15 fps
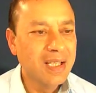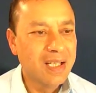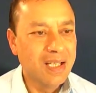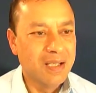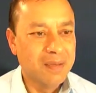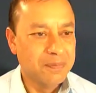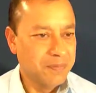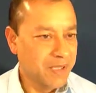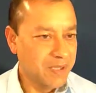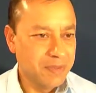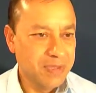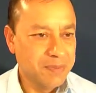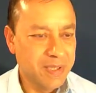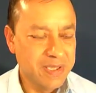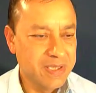Um, you know,
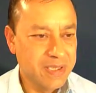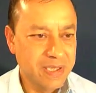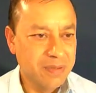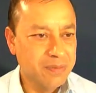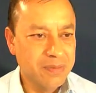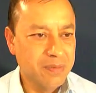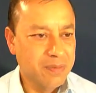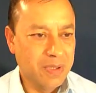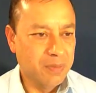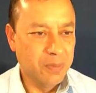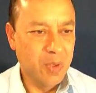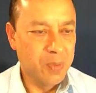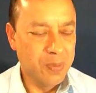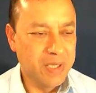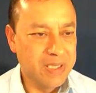spreadsheet,
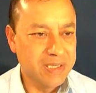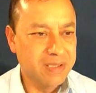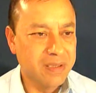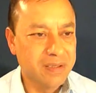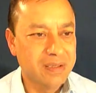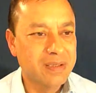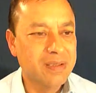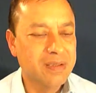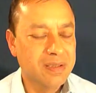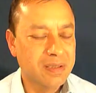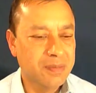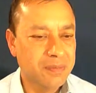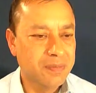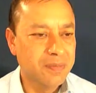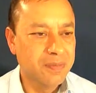word processor,
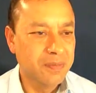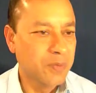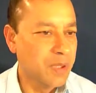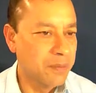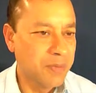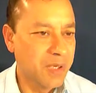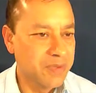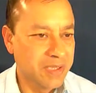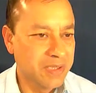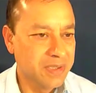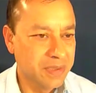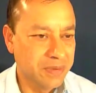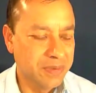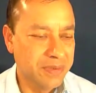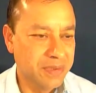web browser,
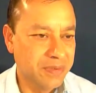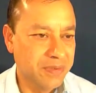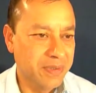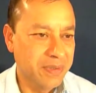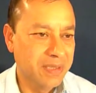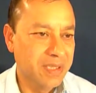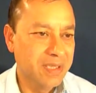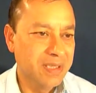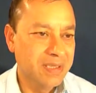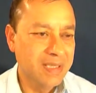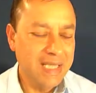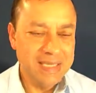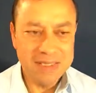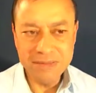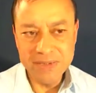so on and so forth. So
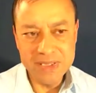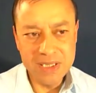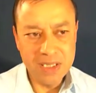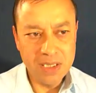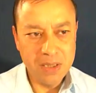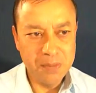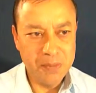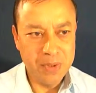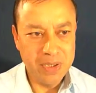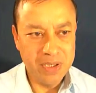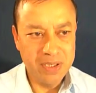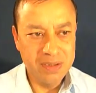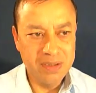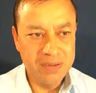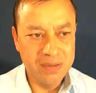that's the physical
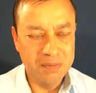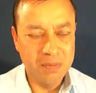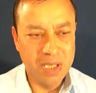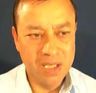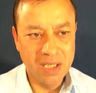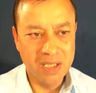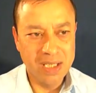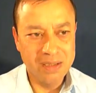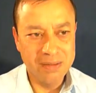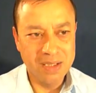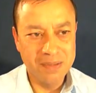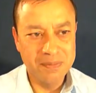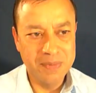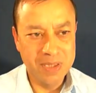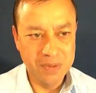computer model that you
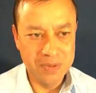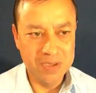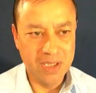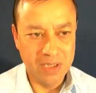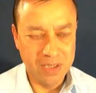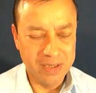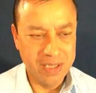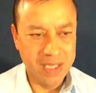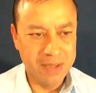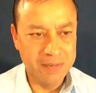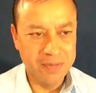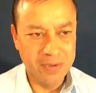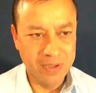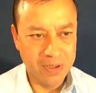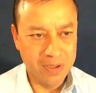have used all the time
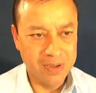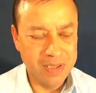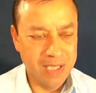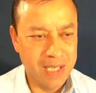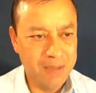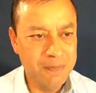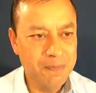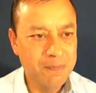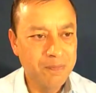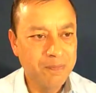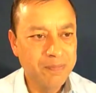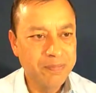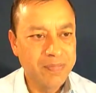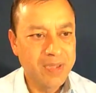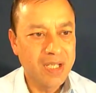for a long time.
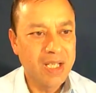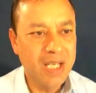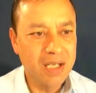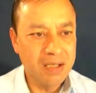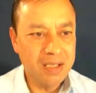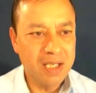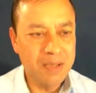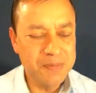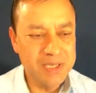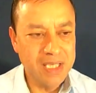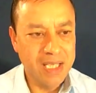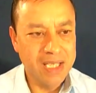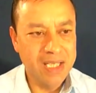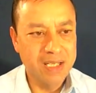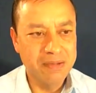Along comes the
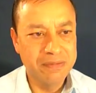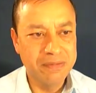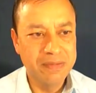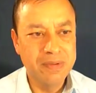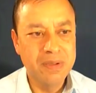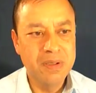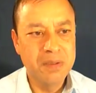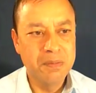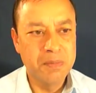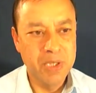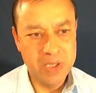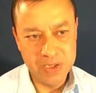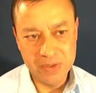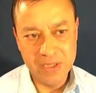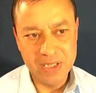idea of
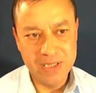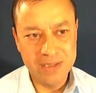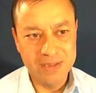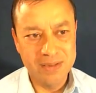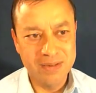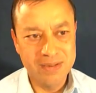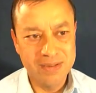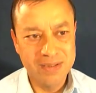virtualization.